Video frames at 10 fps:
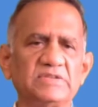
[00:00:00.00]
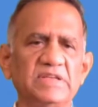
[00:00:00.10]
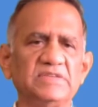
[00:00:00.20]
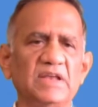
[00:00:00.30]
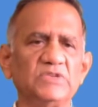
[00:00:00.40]

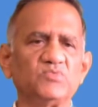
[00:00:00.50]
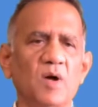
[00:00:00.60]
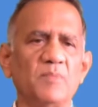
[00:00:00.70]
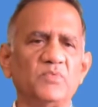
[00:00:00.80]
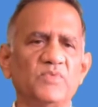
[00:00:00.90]
T cell is
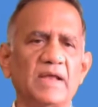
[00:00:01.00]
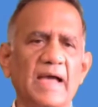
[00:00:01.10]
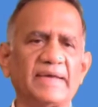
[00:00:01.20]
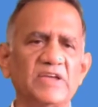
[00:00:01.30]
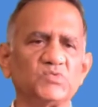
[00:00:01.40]
formed for
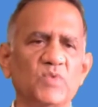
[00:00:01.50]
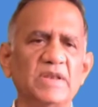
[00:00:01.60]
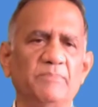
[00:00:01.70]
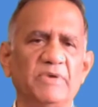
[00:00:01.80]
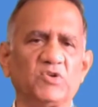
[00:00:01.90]
against
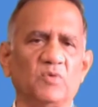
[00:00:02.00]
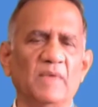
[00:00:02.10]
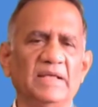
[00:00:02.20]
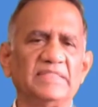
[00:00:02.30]
one epitope.